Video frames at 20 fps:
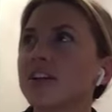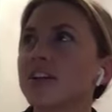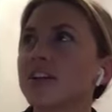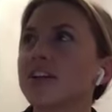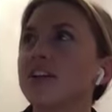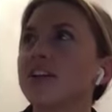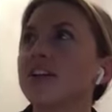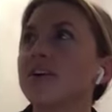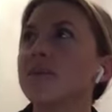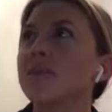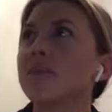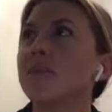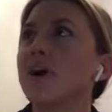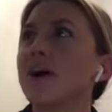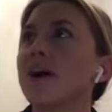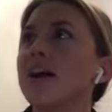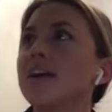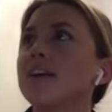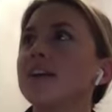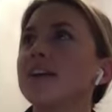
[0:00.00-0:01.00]
pressure.
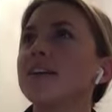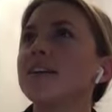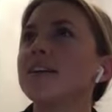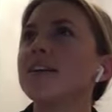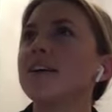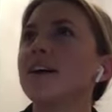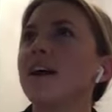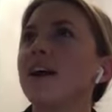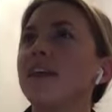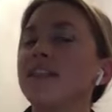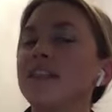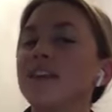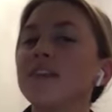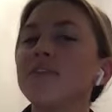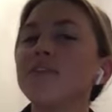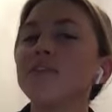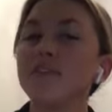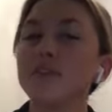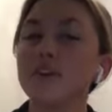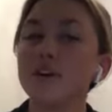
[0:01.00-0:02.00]
But
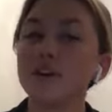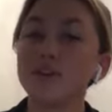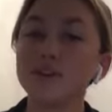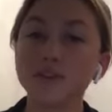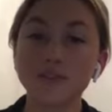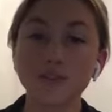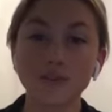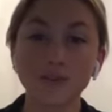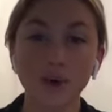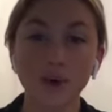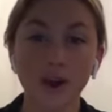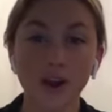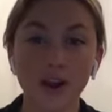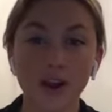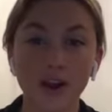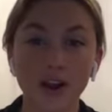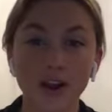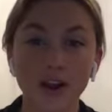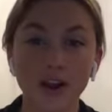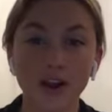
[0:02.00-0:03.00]
I think for those
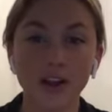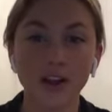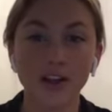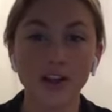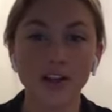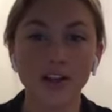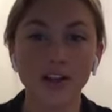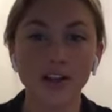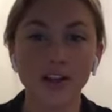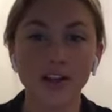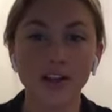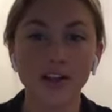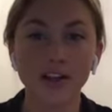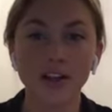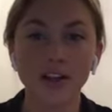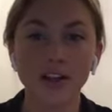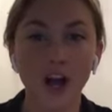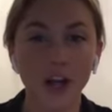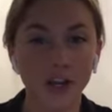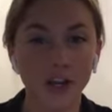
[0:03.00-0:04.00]
who are
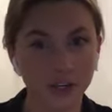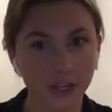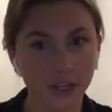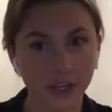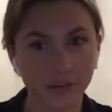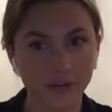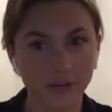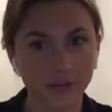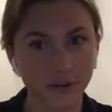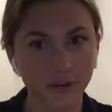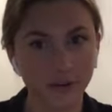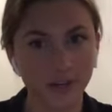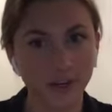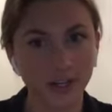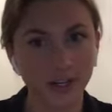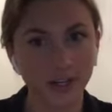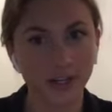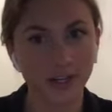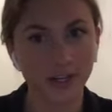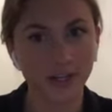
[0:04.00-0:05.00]
hungry
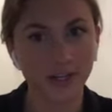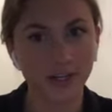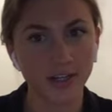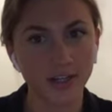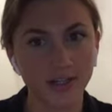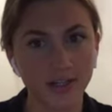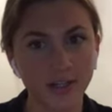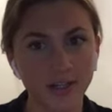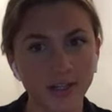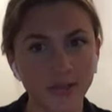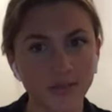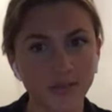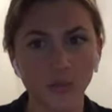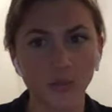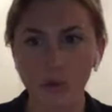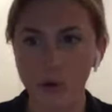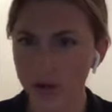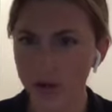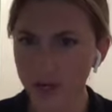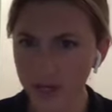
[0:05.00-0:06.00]
for
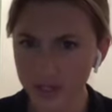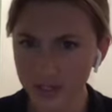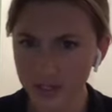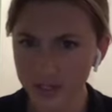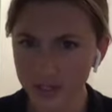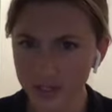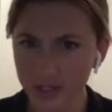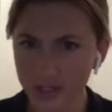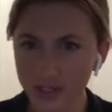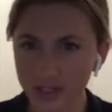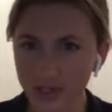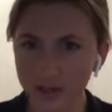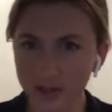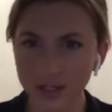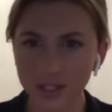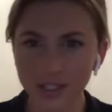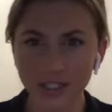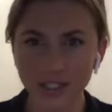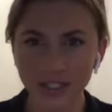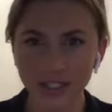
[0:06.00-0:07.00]
more
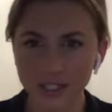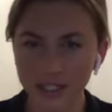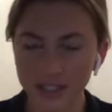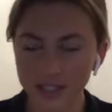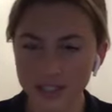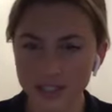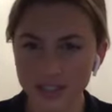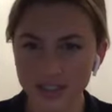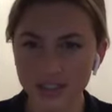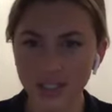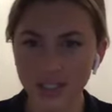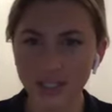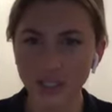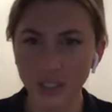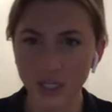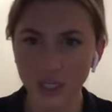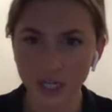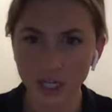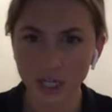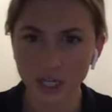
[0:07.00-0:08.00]
or
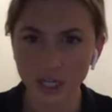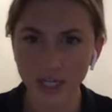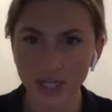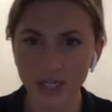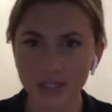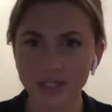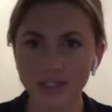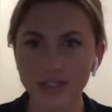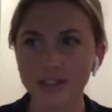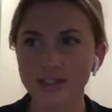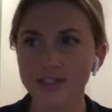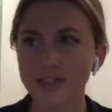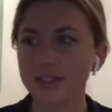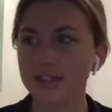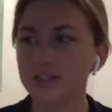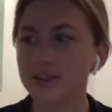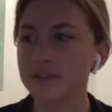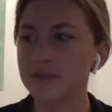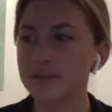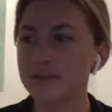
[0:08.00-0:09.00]
curious to learn
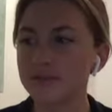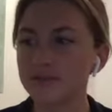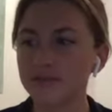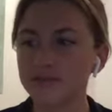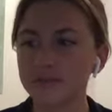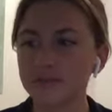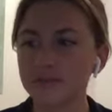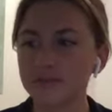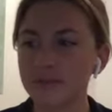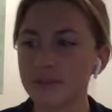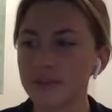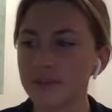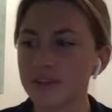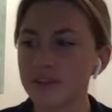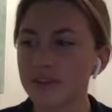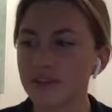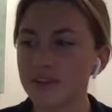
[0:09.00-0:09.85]
and